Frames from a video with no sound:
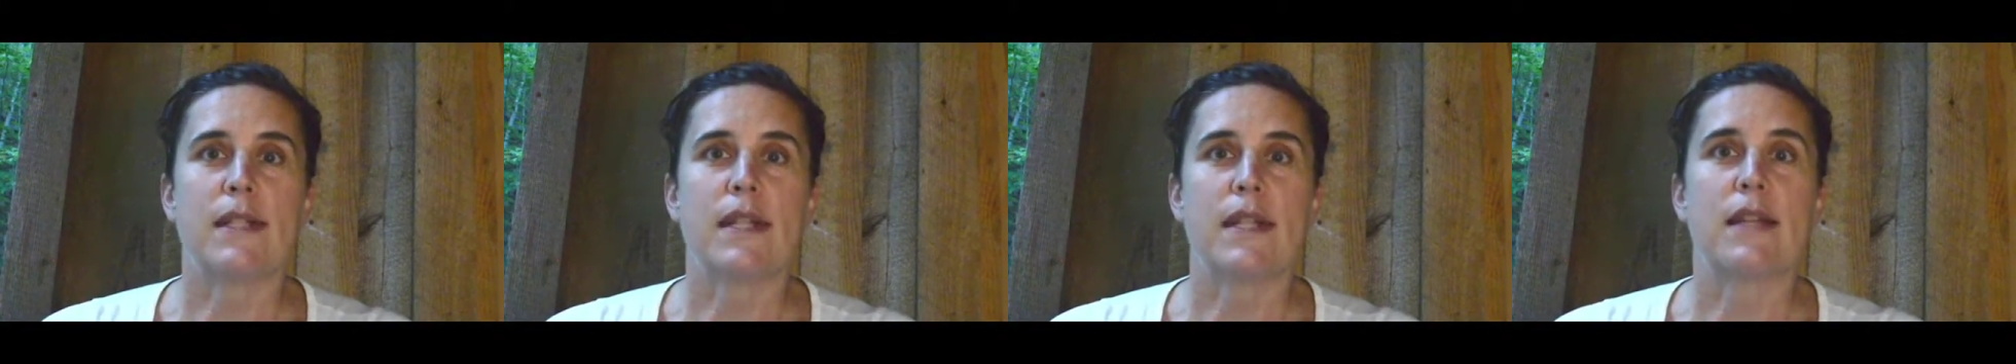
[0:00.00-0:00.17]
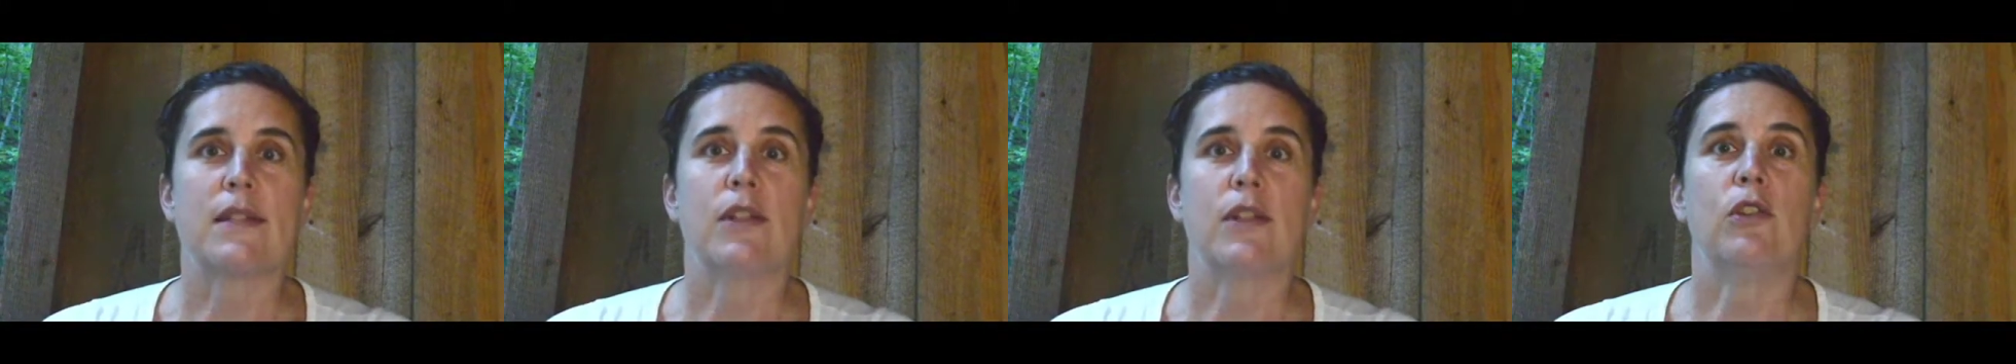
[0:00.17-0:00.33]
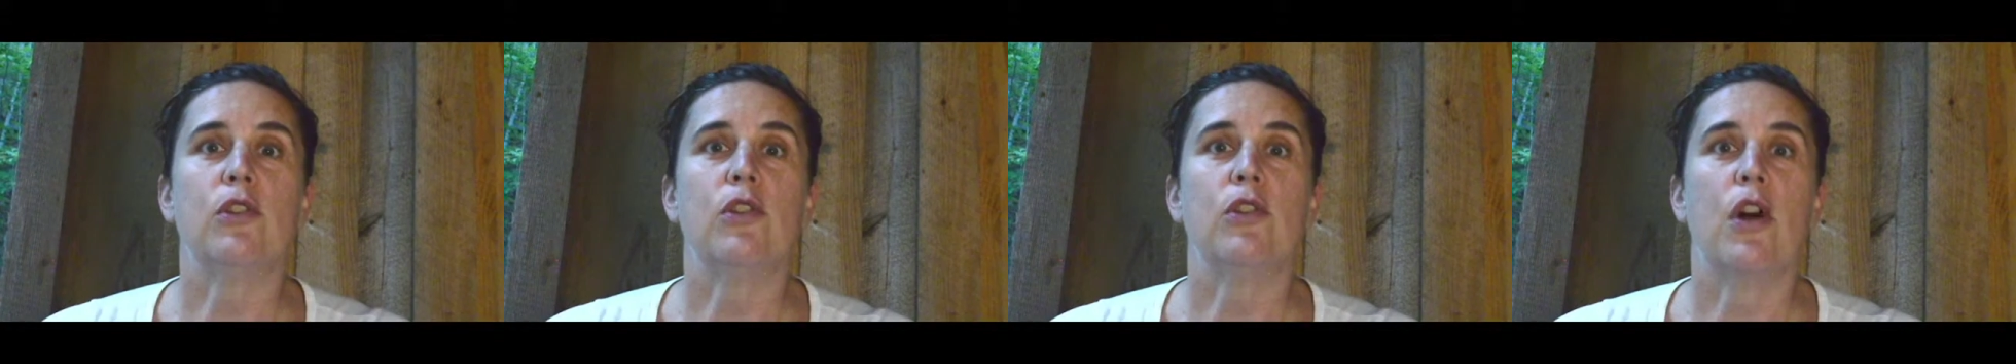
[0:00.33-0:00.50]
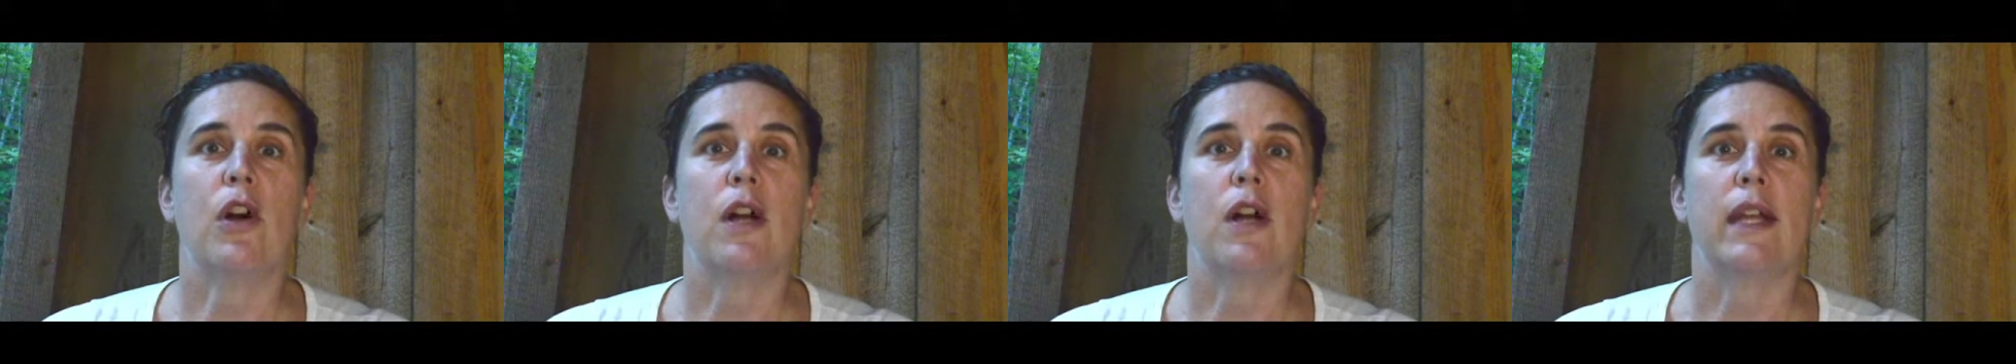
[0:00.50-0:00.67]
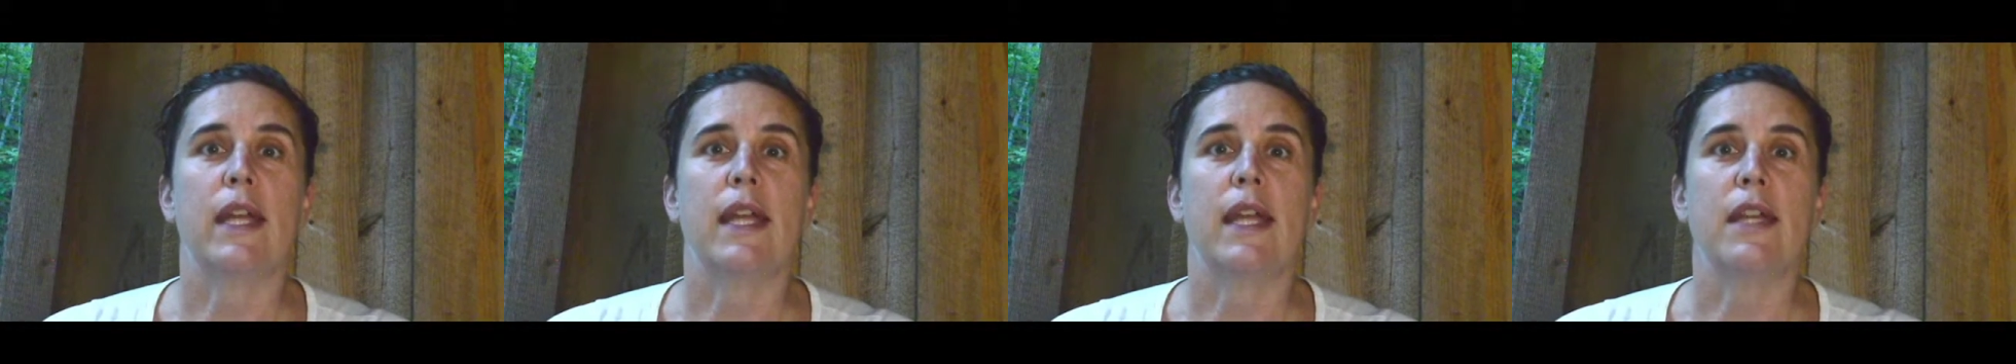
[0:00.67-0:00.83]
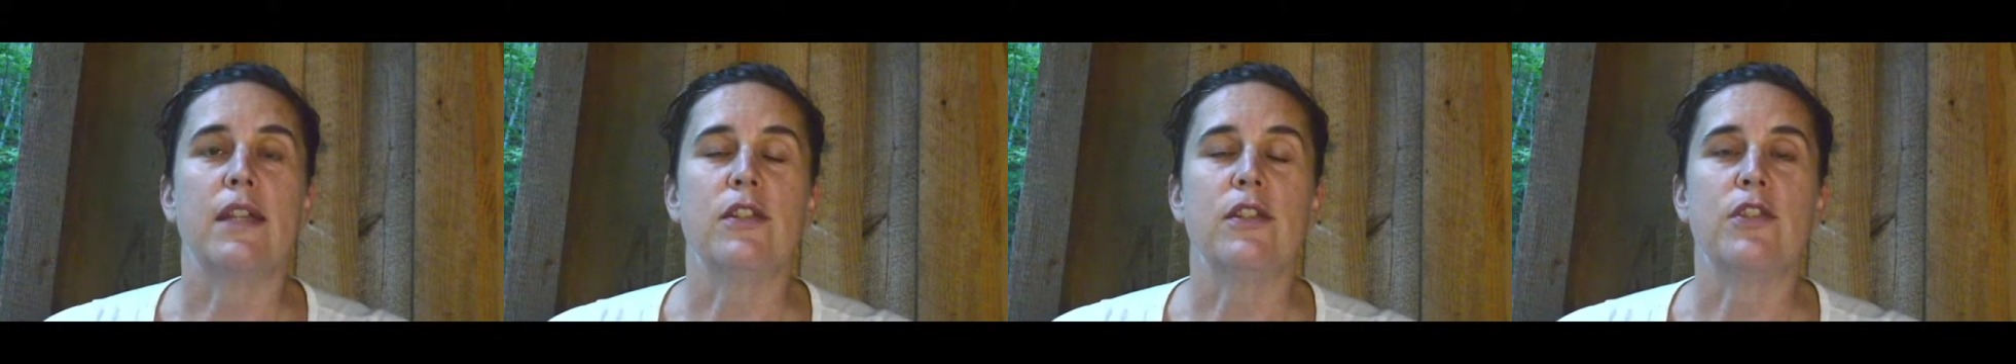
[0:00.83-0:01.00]
has a long
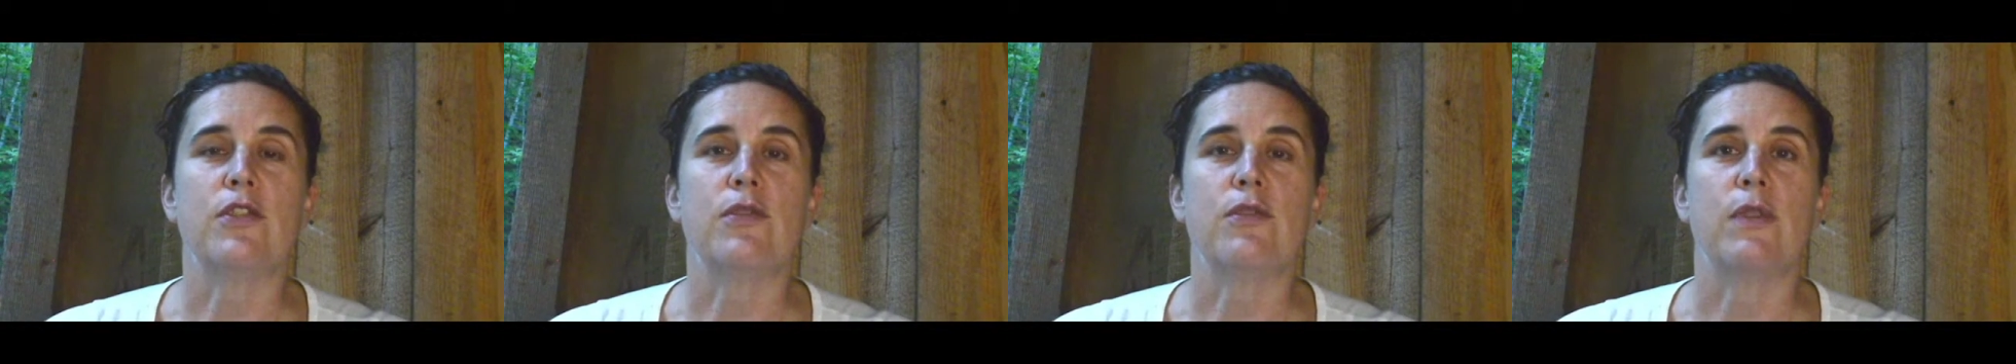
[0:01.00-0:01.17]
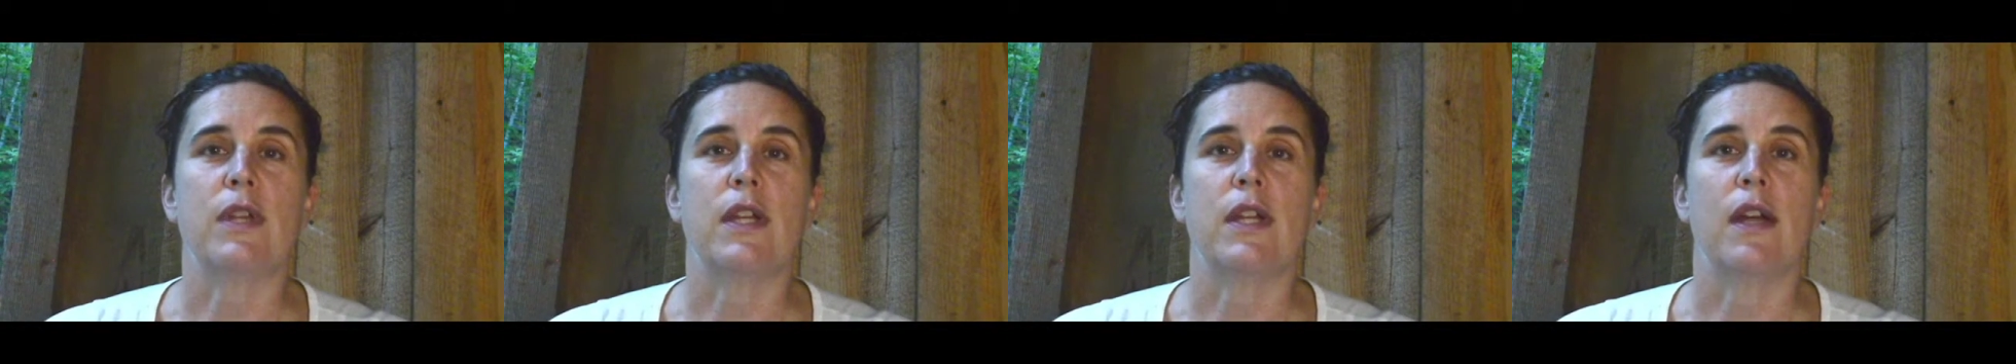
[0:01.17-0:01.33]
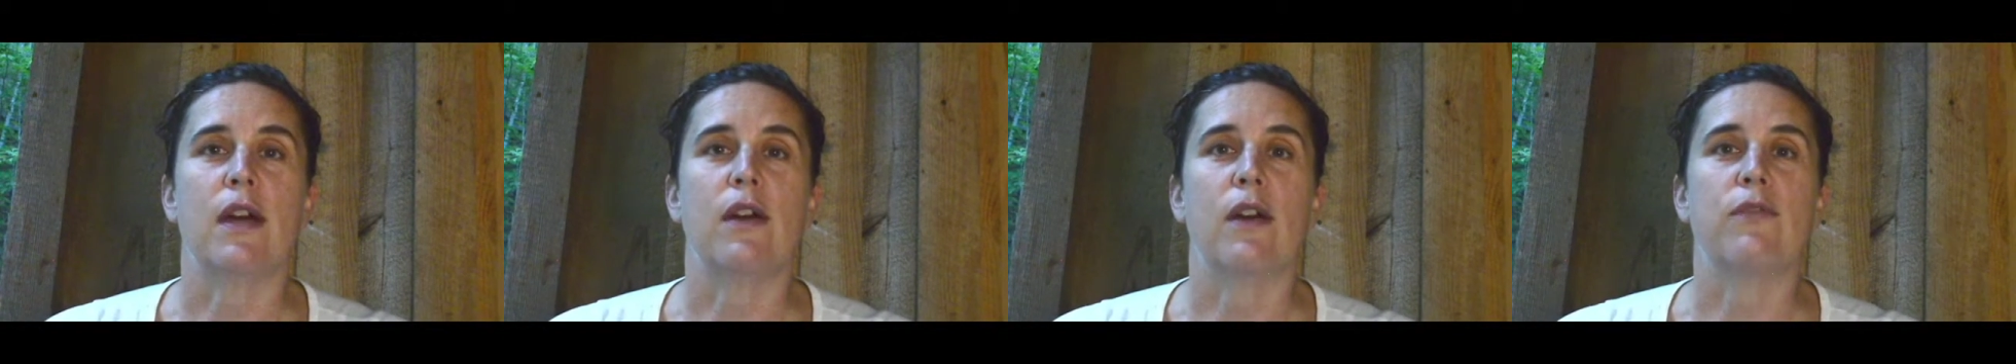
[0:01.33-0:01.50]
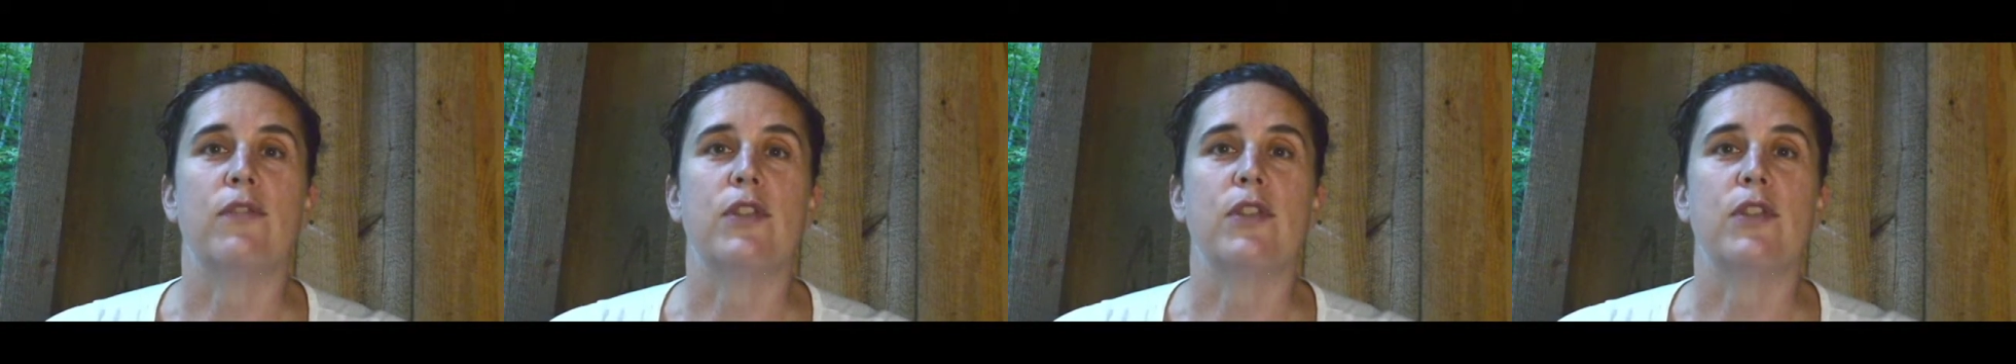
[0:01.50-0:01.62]
history of